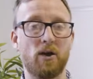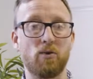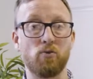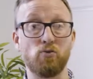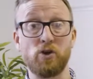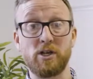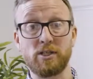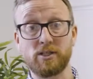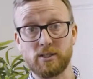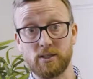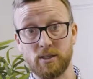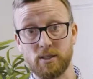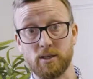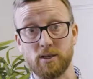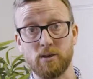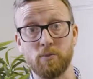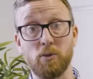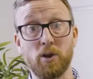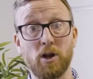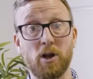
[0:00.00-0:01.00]
Risk and
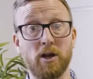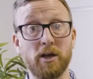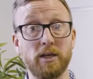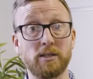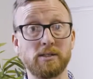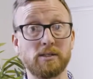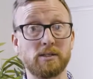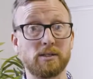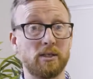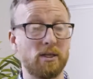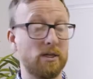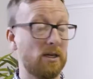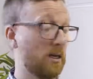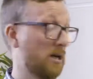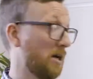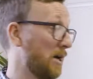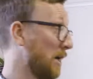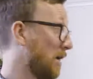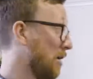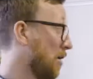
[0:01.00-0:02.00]
compliance.
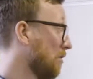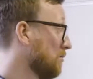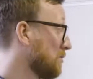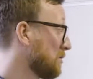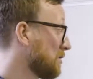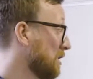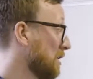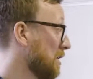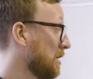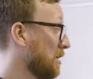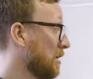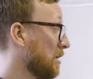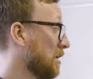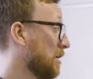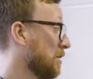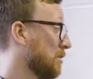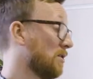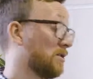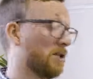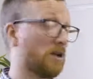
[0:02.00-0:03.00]
Obviously,
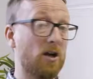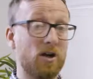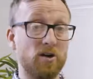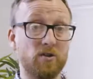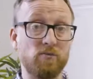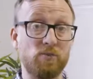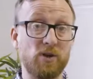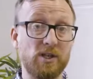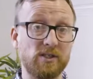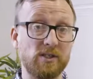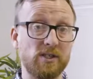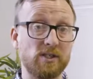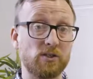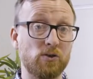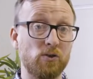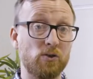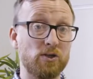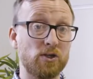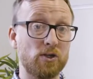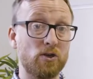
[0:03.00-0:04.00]
there's a lot of business
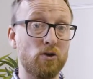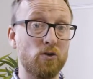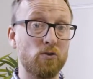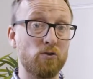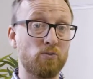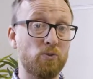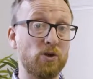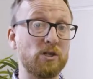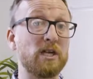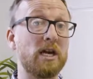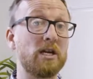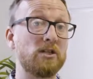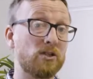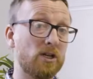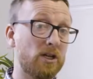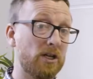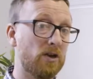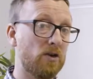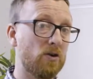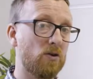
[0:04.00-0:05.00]
going to
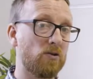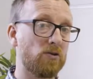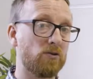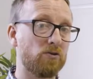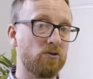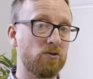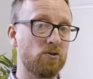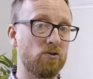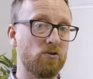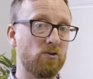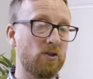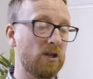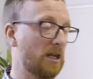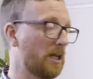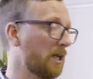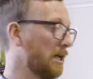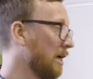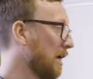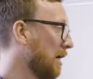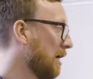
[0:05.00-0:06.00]
potentially go through
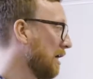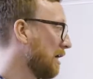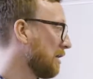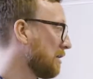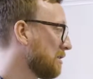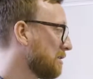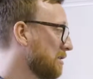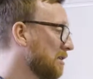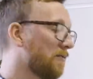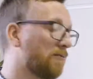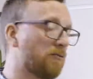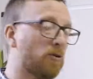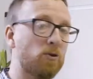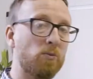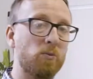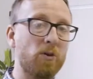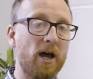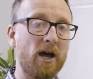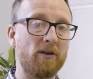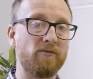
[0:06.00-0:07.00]
the
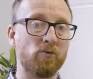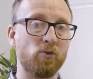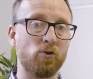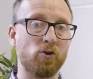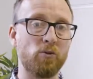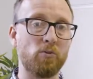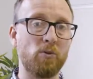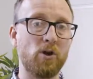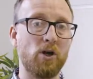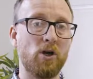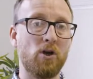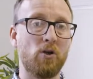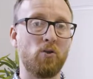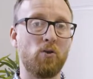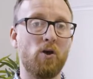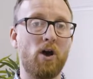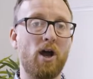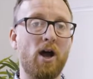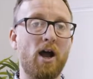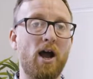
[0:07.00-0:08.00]
Dealflo platform.
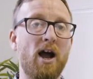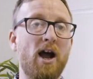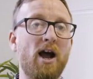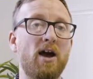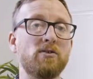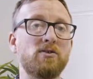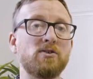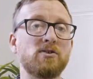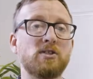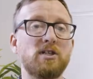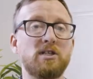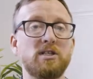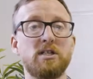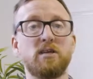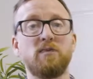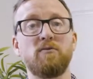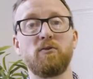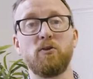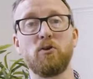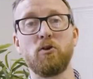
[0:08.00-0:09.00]
How does the
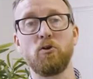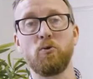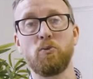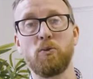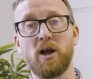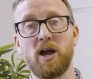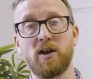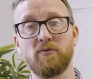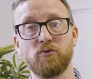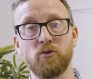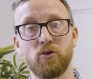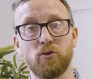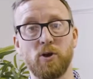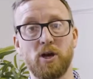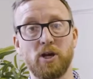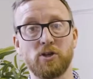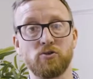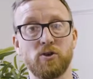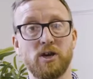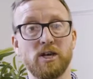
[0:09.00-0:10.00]
Dealflo platform
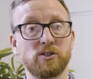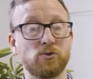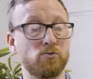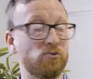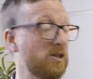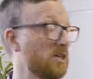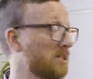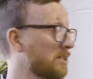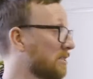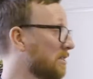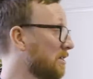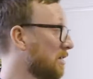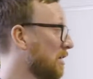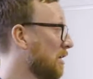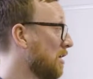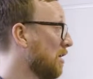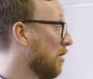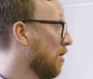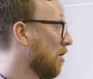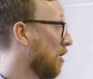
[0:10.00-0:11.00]
address risk,
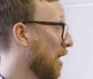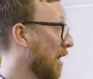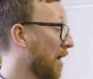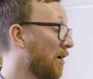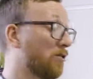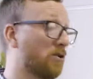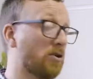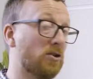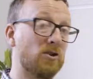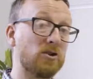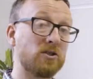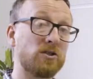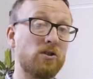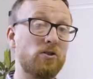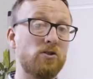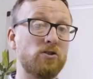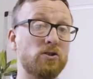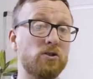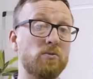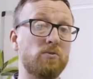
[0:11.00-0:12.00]
or how could the
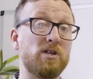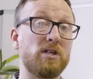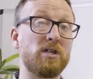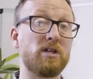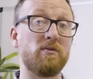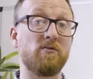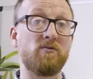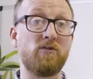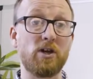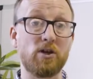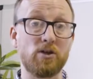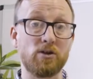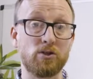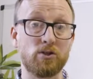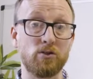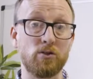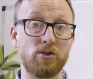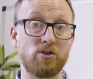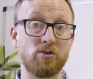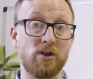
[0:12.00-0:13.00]
solution be configured
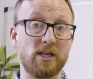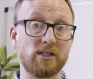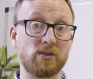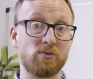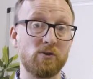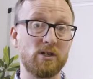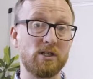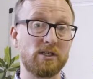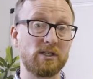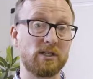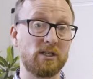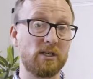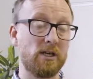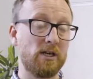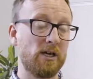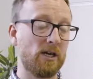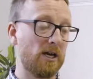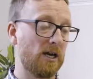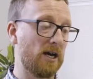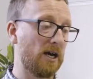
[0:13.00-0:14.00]
to address risk?
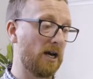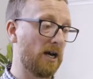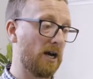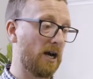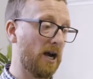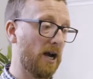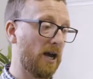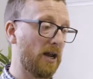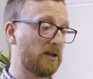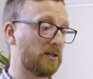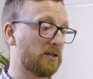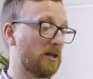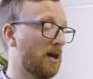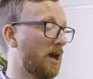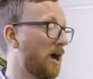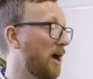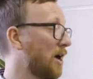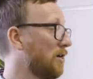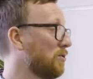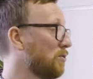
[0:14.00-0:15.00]
And
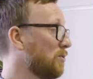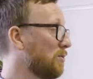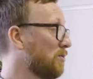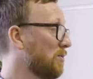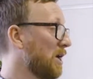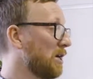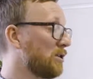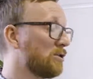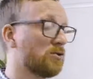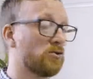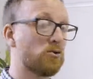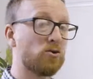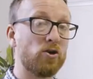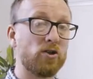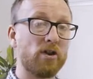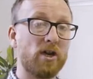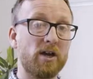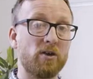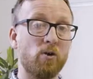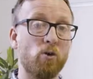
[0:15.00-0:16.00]
how do we make
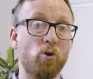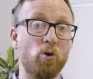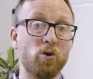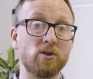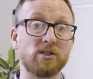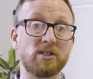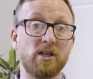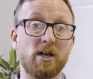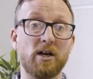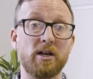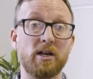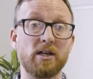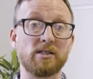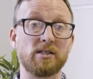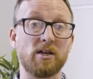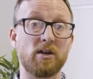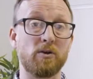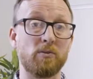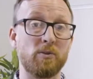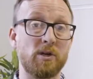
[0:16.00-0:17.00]
sure that all signing
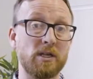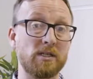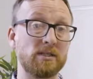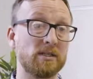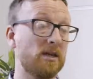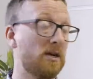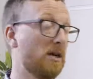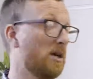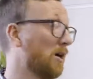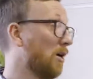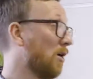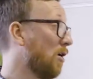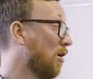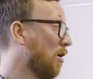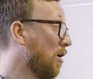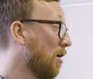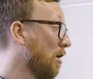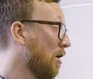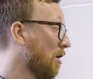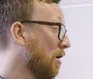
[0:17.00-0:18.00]
ceremonies
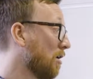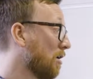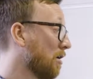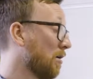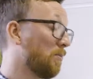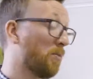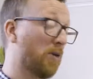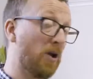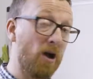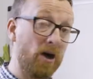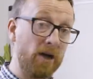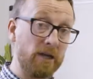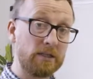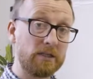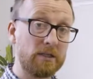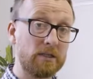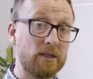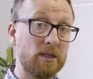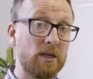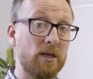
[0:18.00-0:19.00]
are
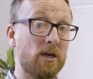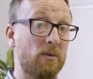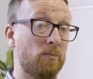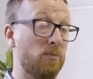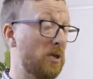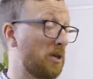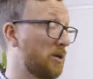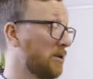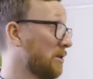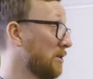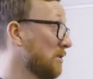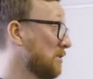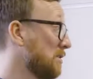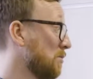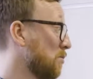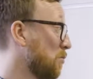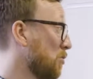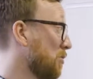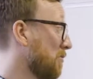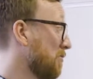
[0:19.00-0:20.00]
compliant? Because
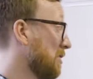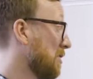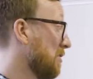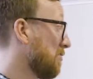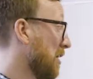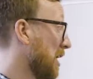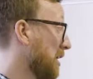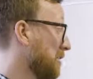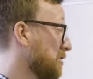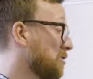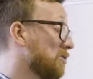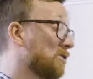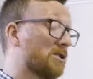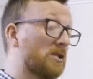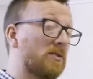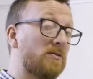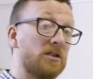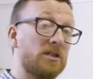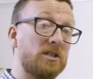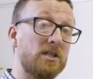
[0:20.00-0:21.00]
one of the advantages
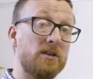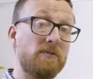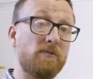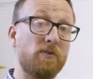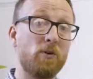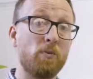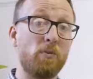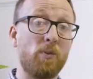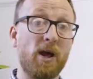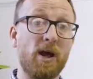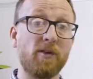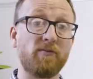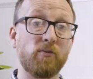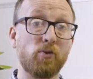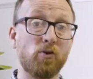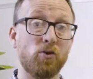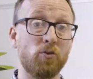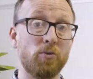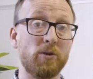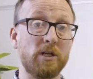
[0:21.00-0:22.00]
of the Dealflo
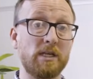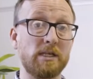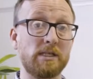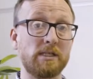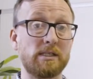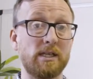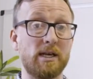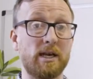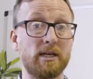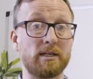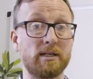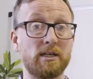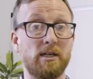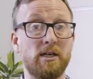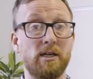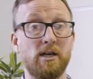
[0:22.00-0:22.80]
platform is that